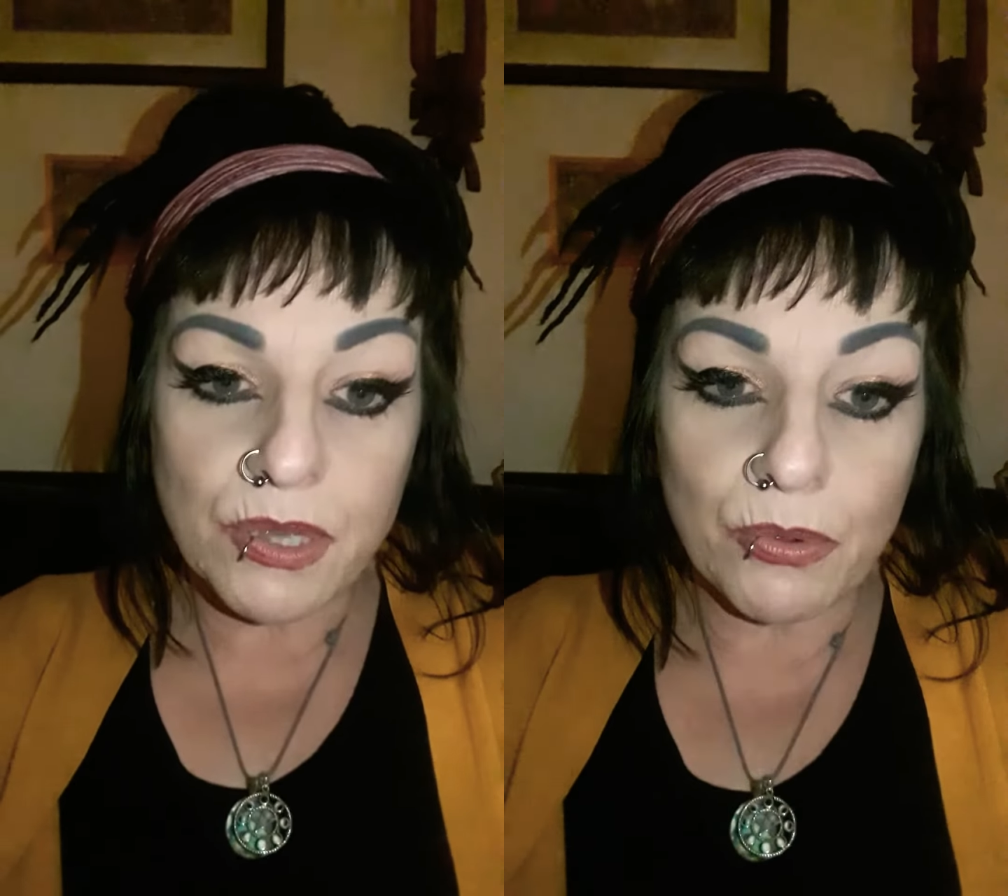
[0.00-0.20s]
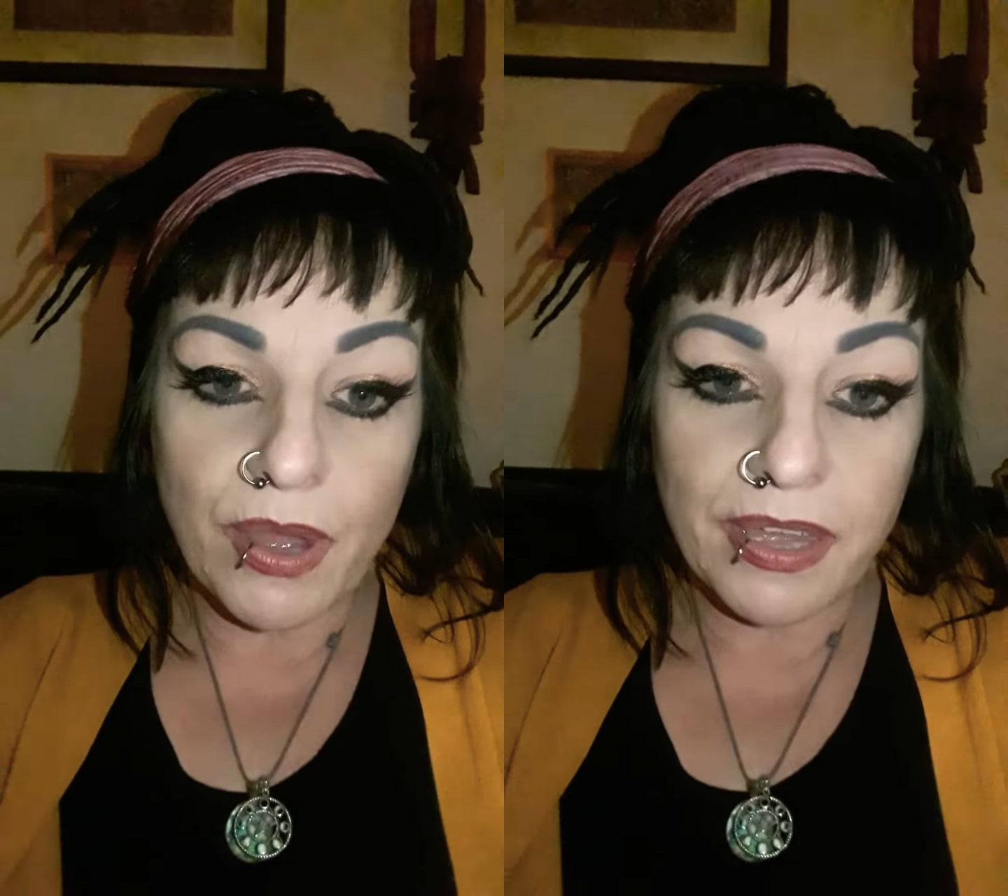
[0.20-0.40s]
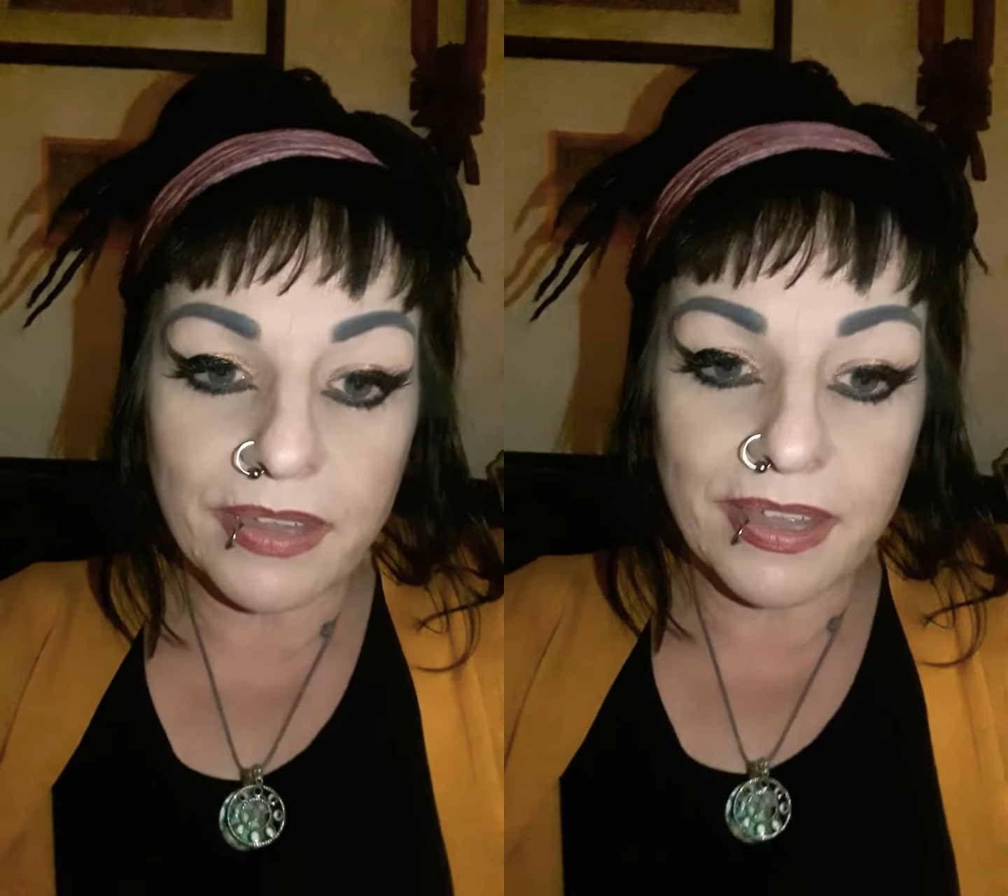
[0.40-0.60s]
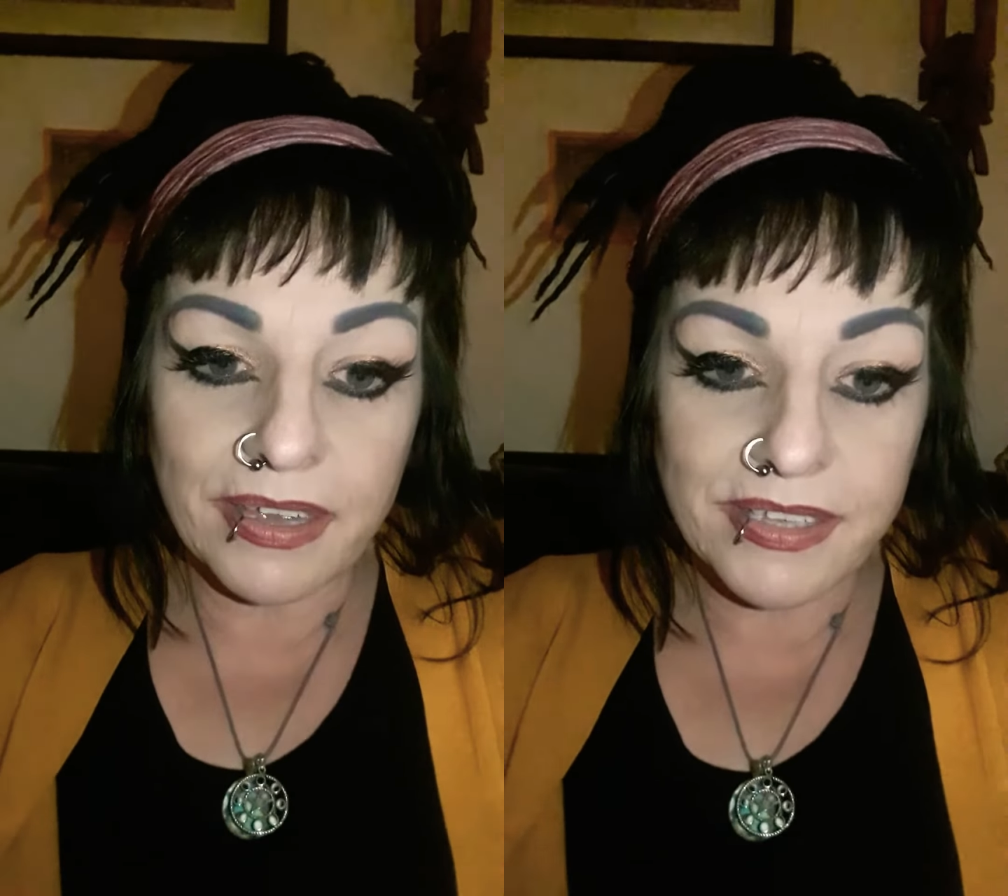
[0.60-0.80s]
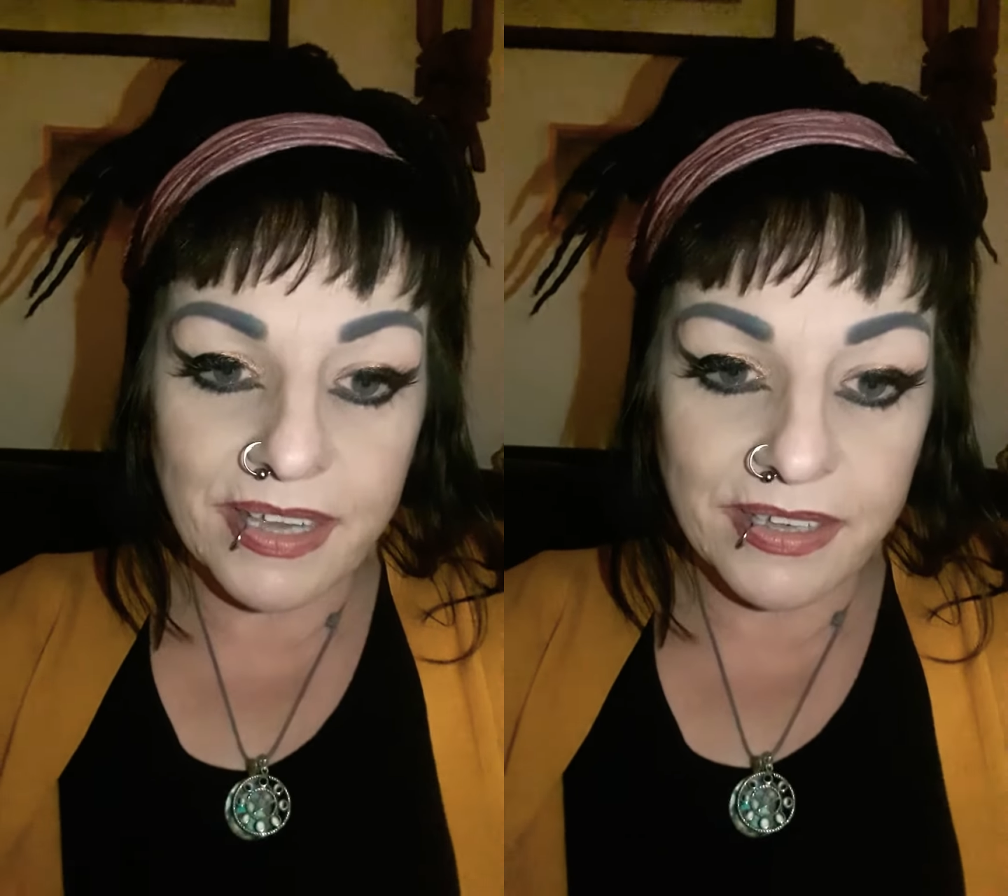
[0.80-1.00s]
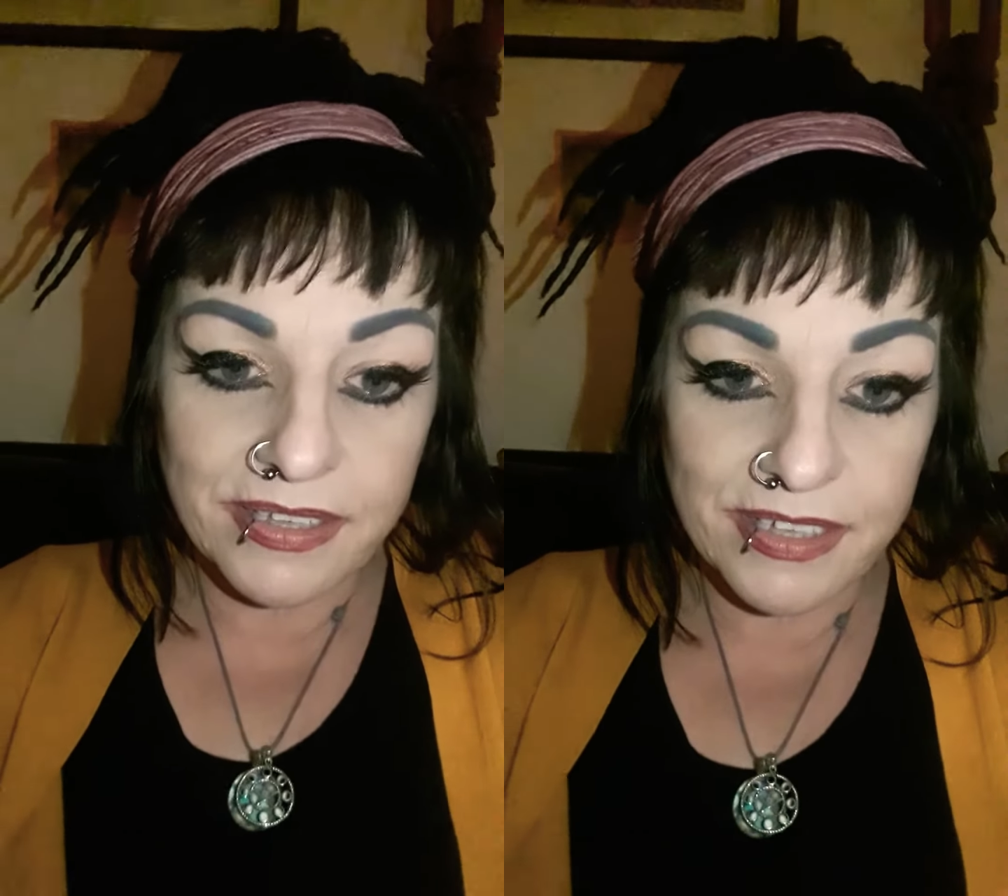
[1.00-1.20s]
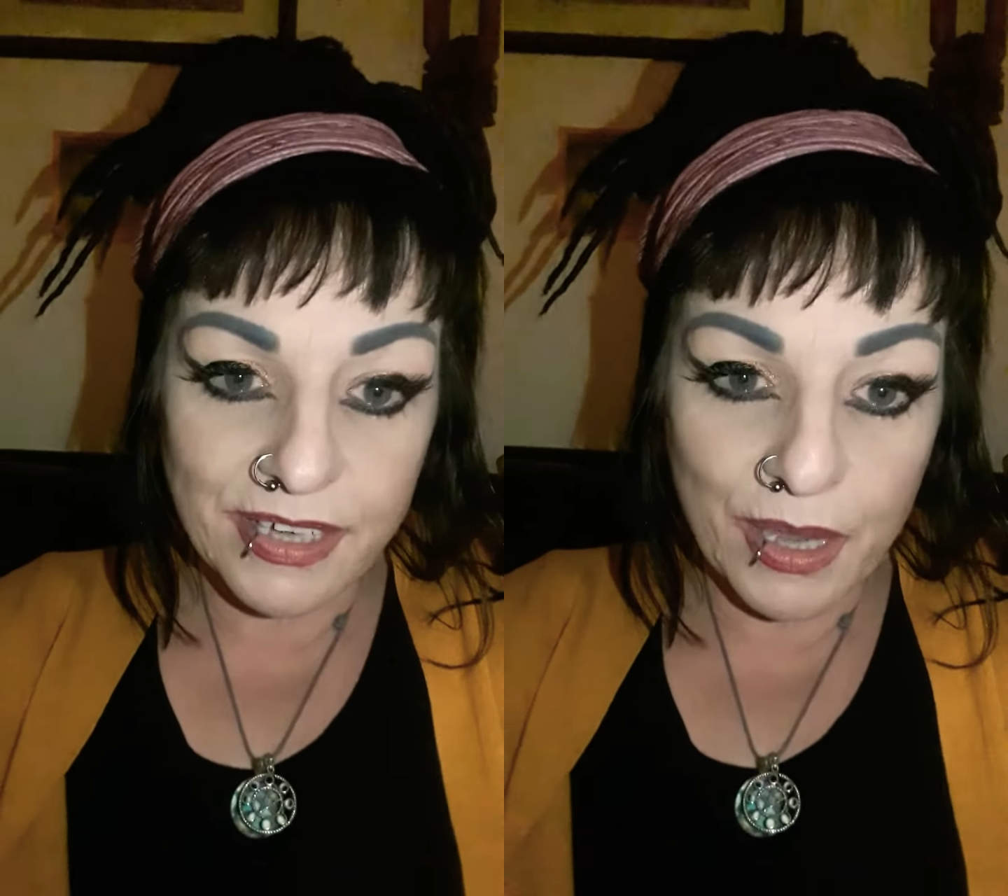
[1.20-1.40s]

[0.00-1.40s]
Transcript: I'm quite excited